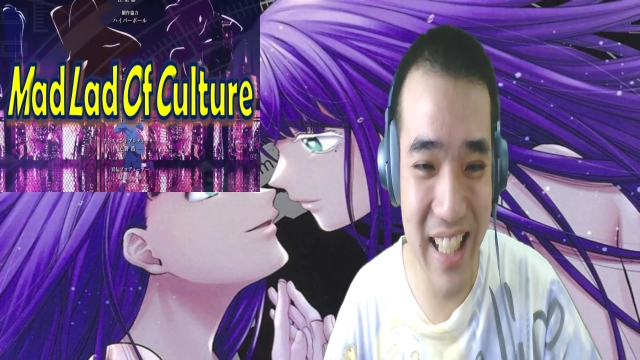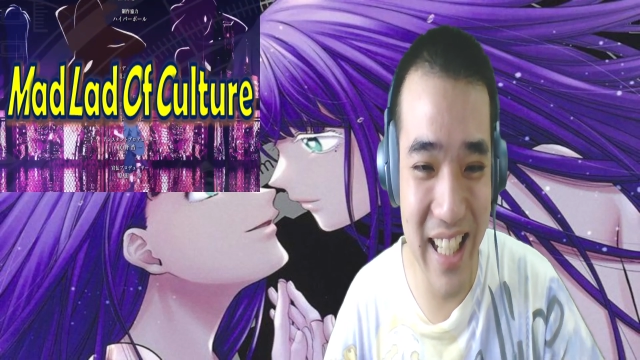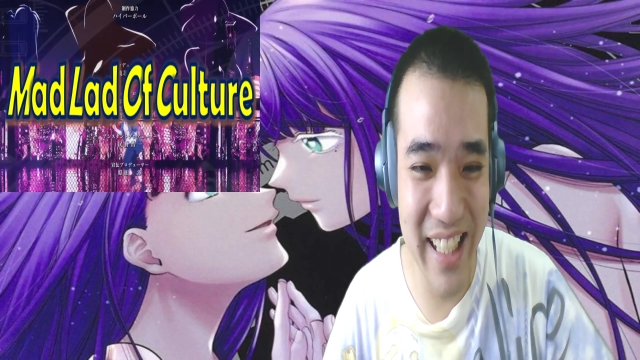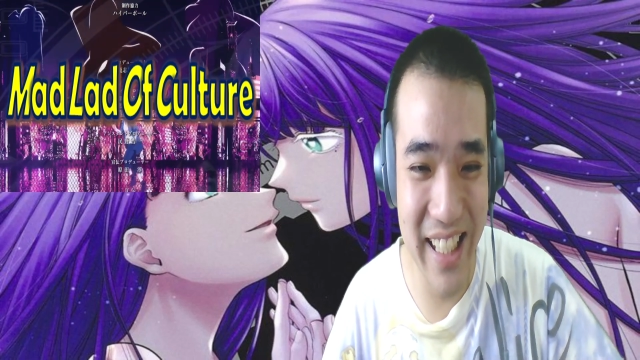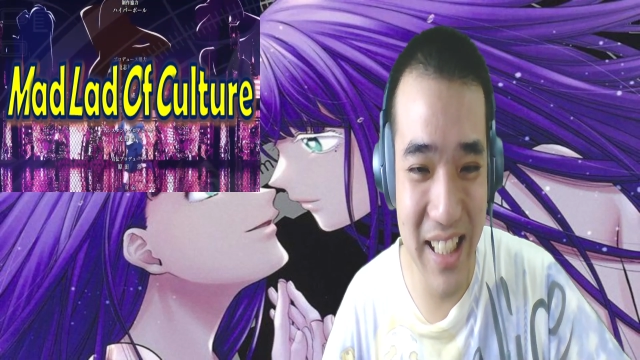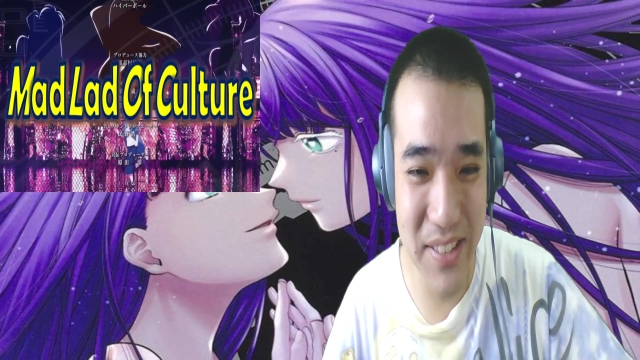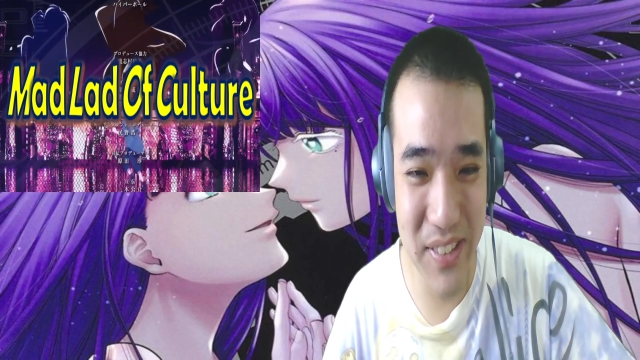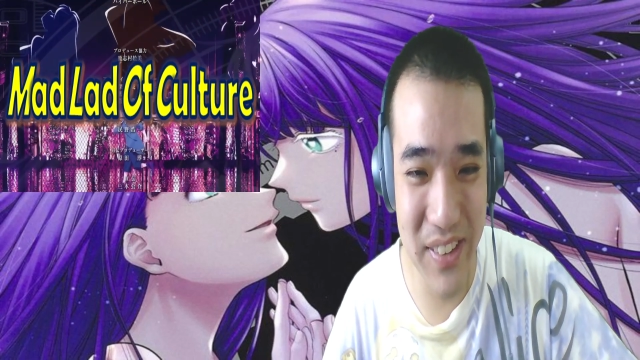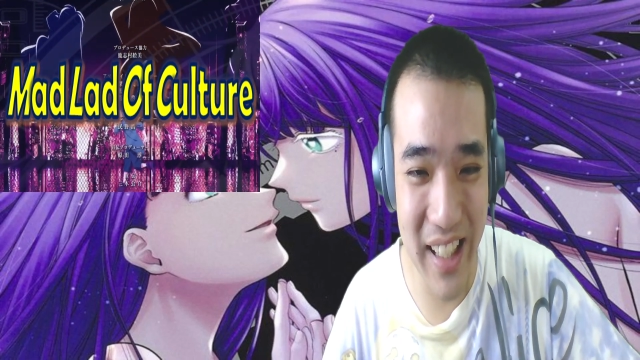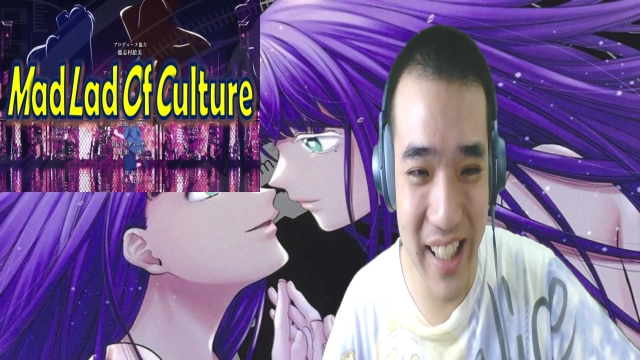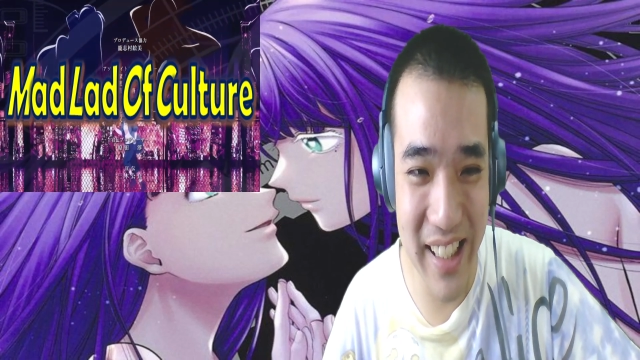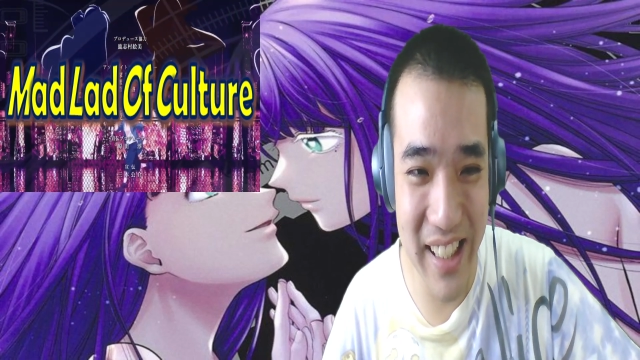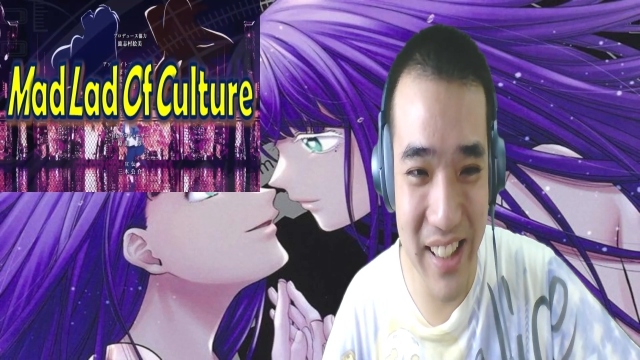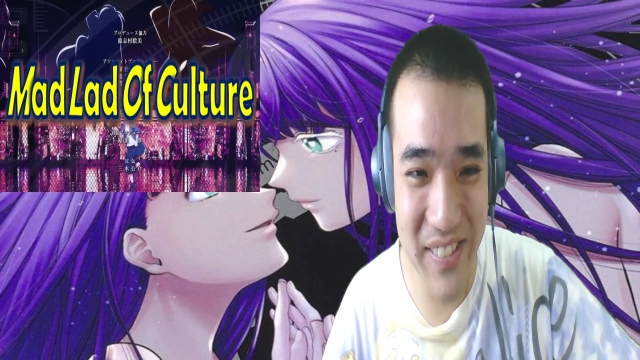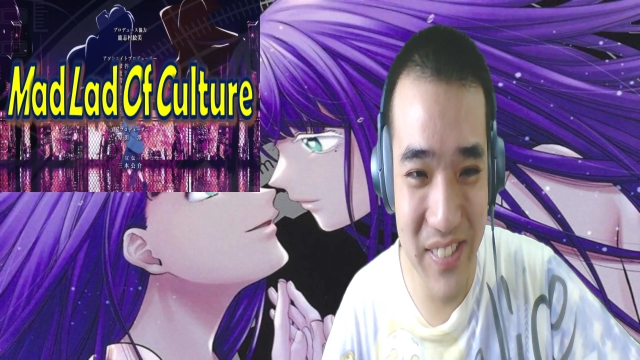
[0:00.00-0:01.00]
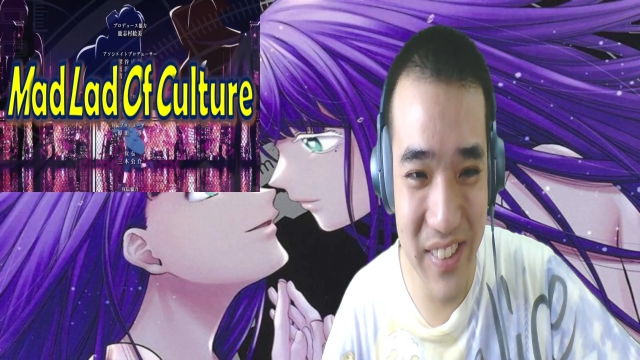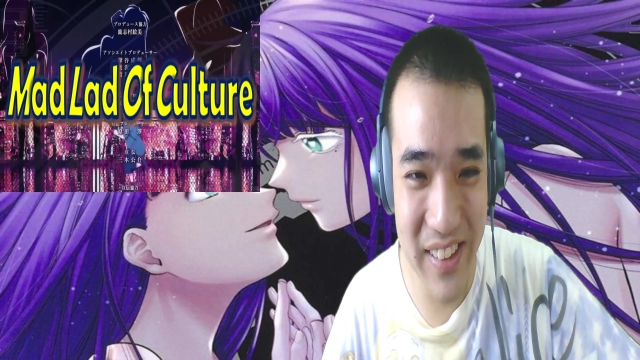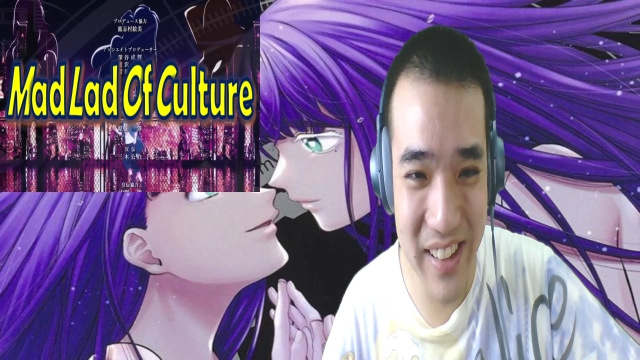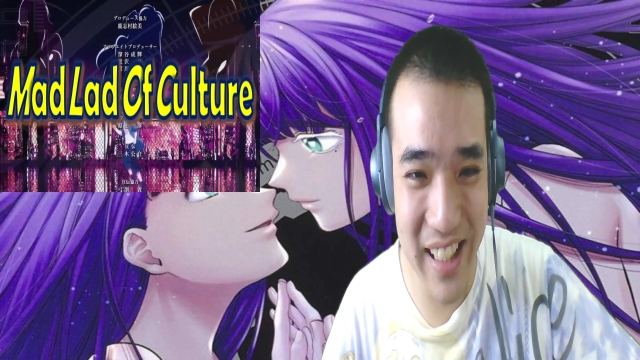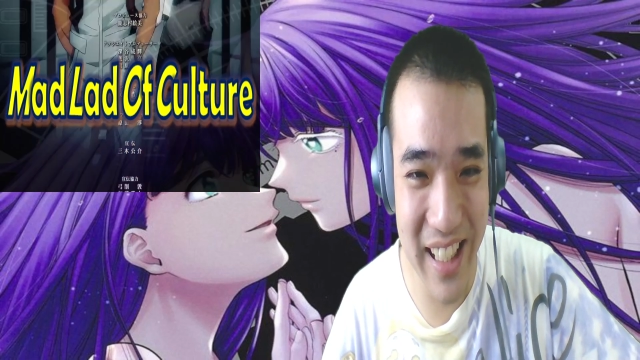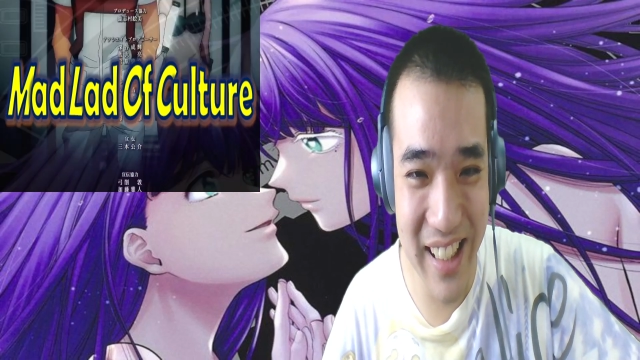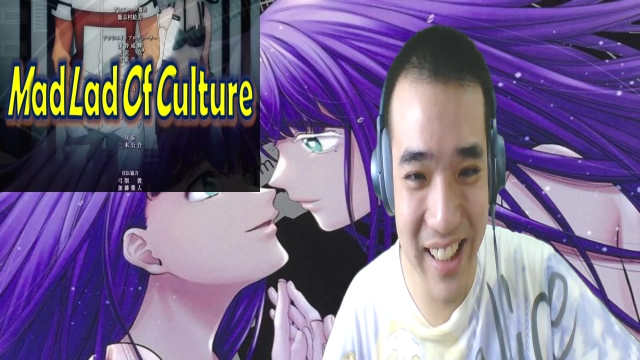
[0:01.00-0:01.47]
ladies behind him
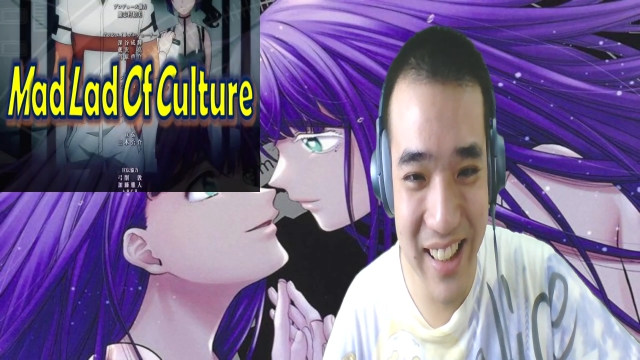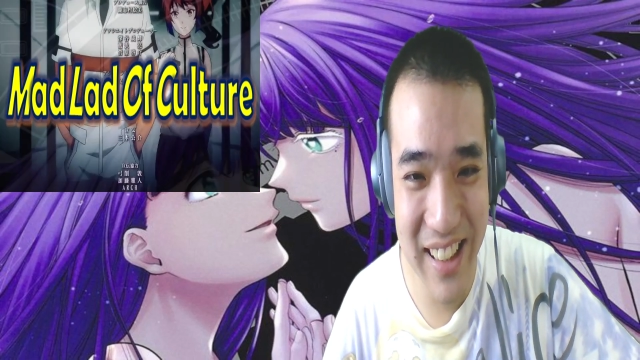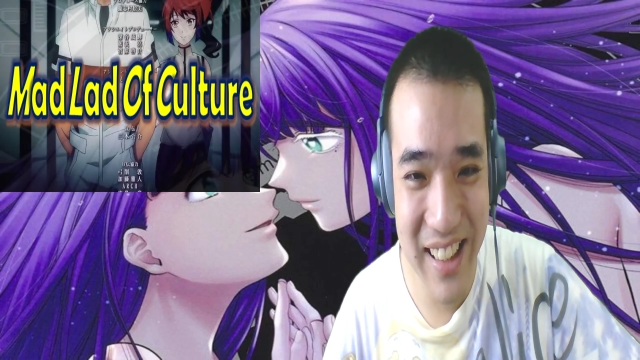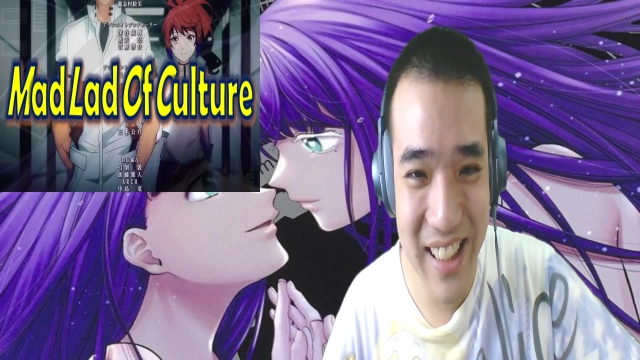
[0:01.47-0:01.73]
right there.